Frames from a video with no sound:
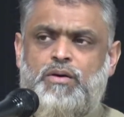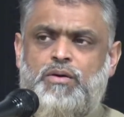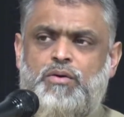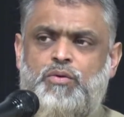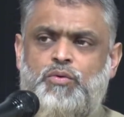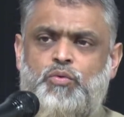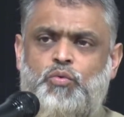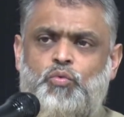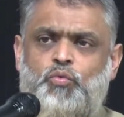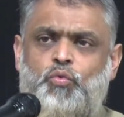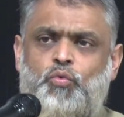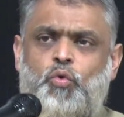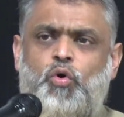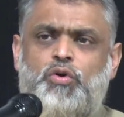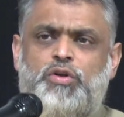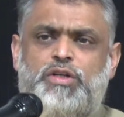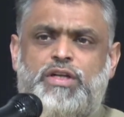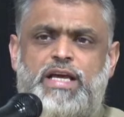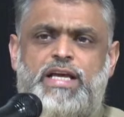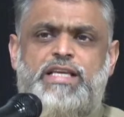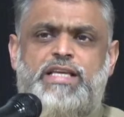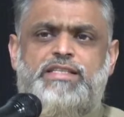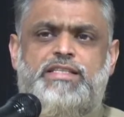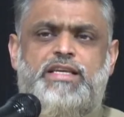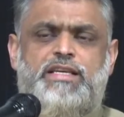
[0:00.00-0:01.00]

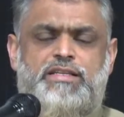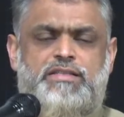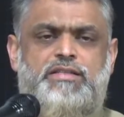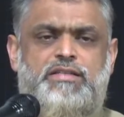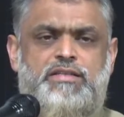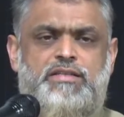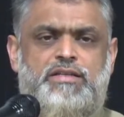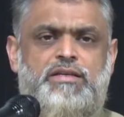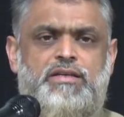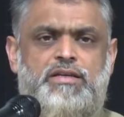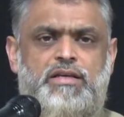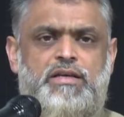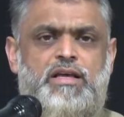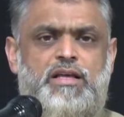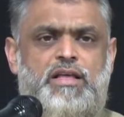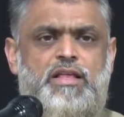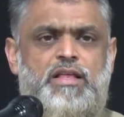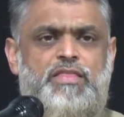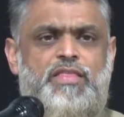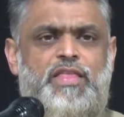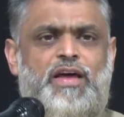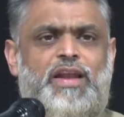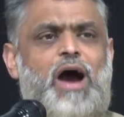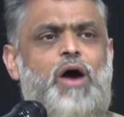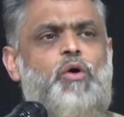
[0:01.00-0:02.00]
What is it
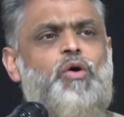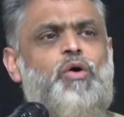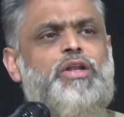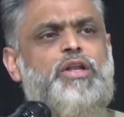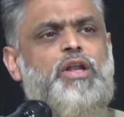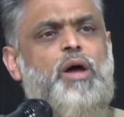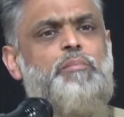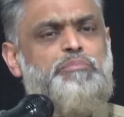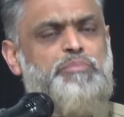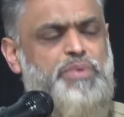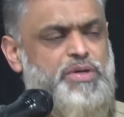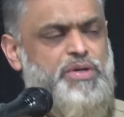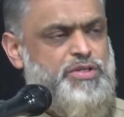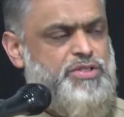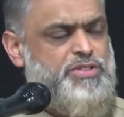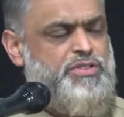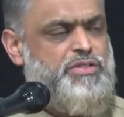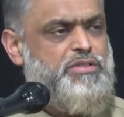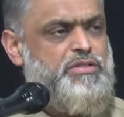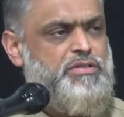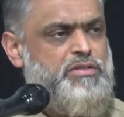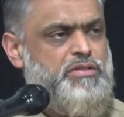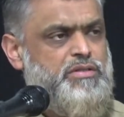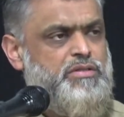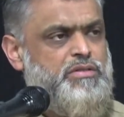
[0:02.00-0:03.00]
that our
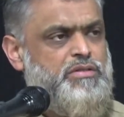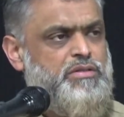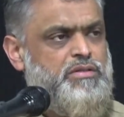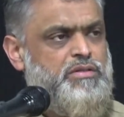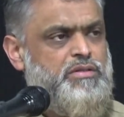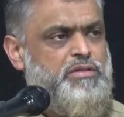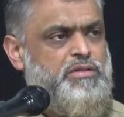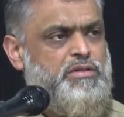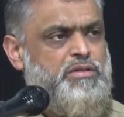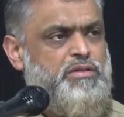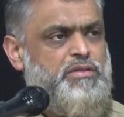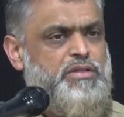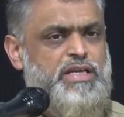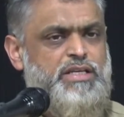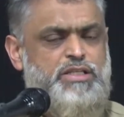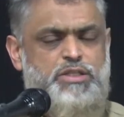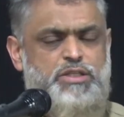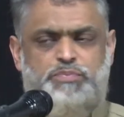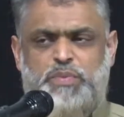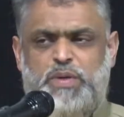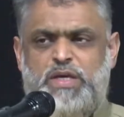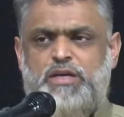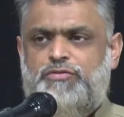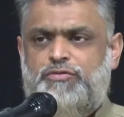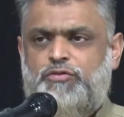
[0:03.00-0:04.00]
numbers, they
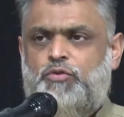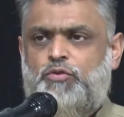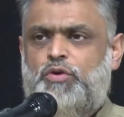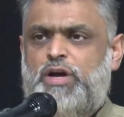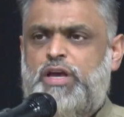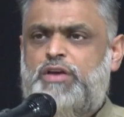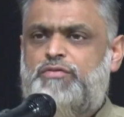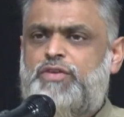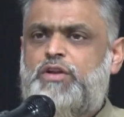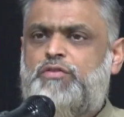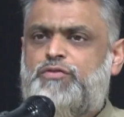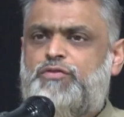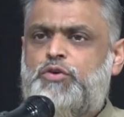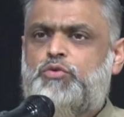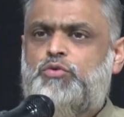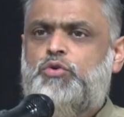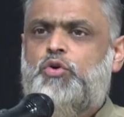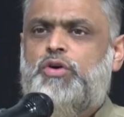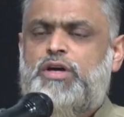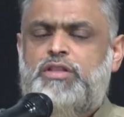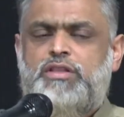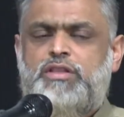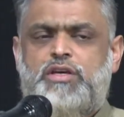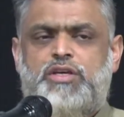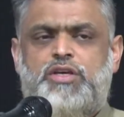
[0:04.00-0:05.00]
speak for? Even if you
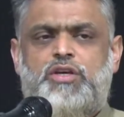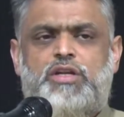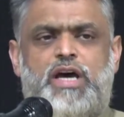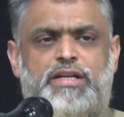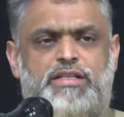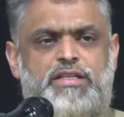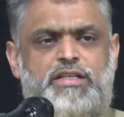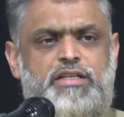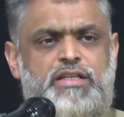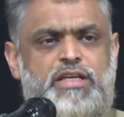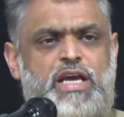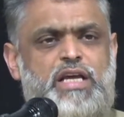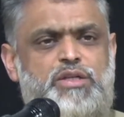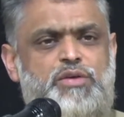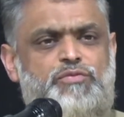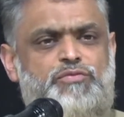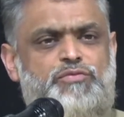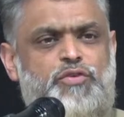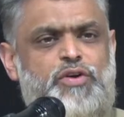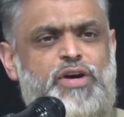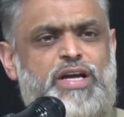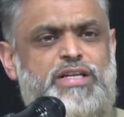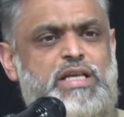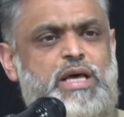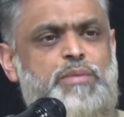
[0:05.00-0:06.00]
look in the United Kingdom,
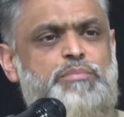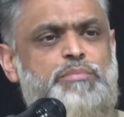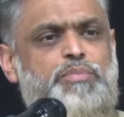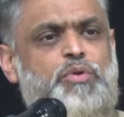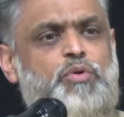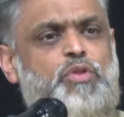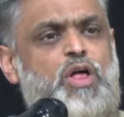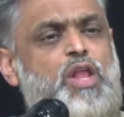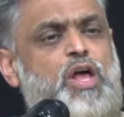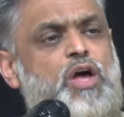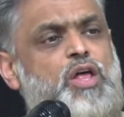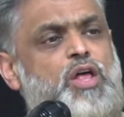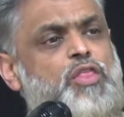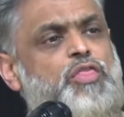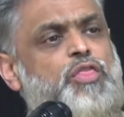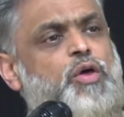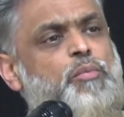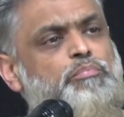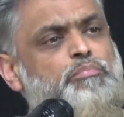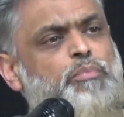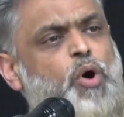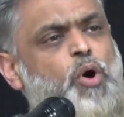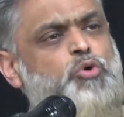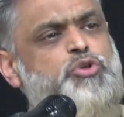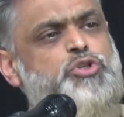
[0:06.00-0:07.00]
for example, the
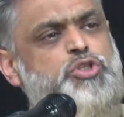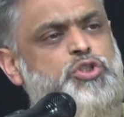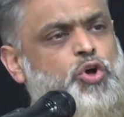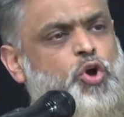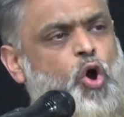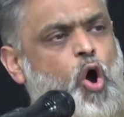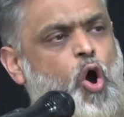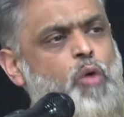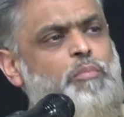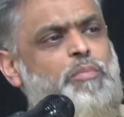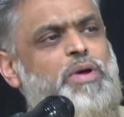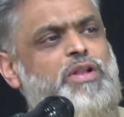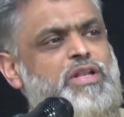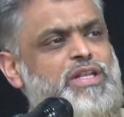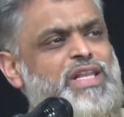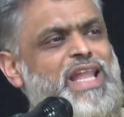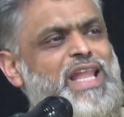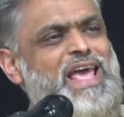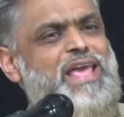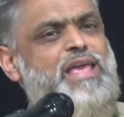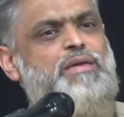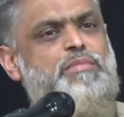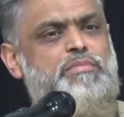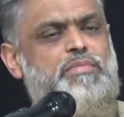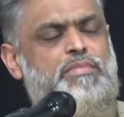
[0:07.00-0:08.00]
most common
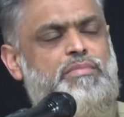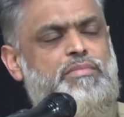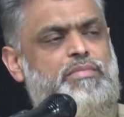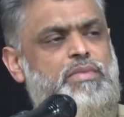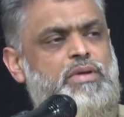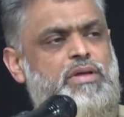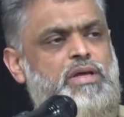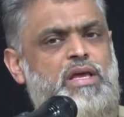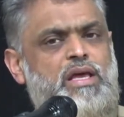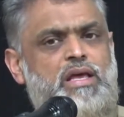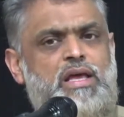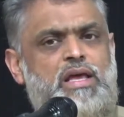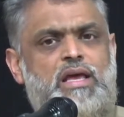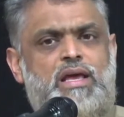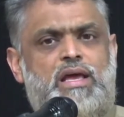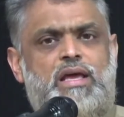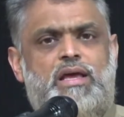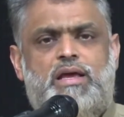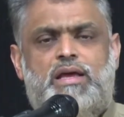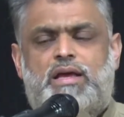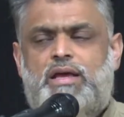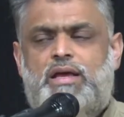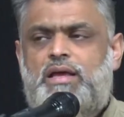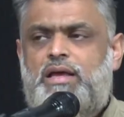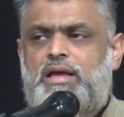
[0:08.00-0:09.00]
name
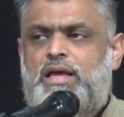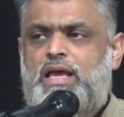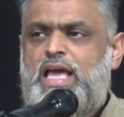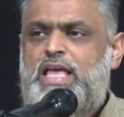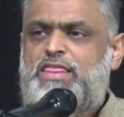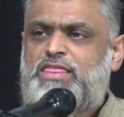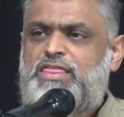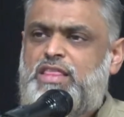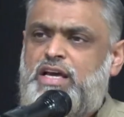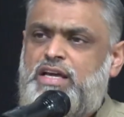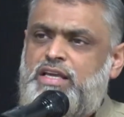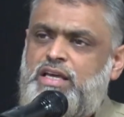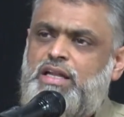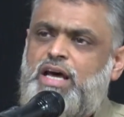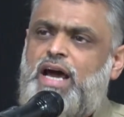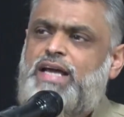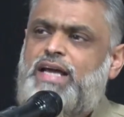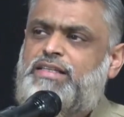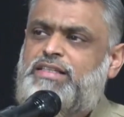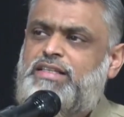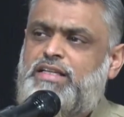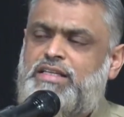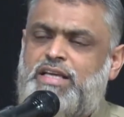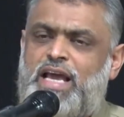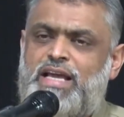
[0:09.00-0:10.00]
in the
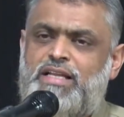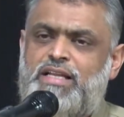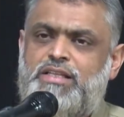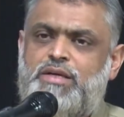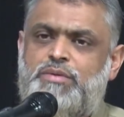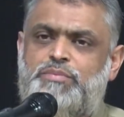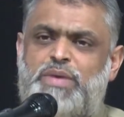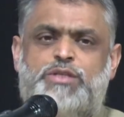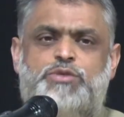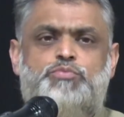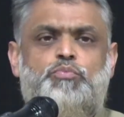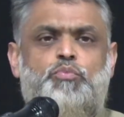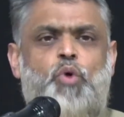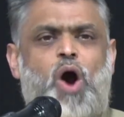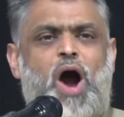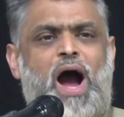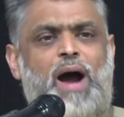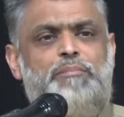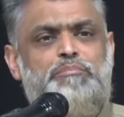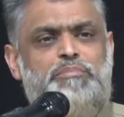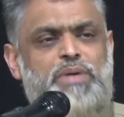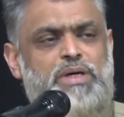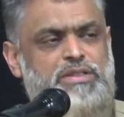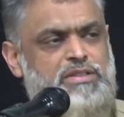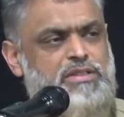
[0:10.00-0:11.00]
United Kingdom is
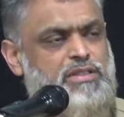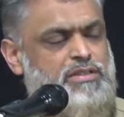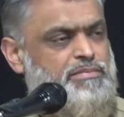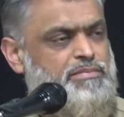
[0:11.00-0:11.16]
Muhammad.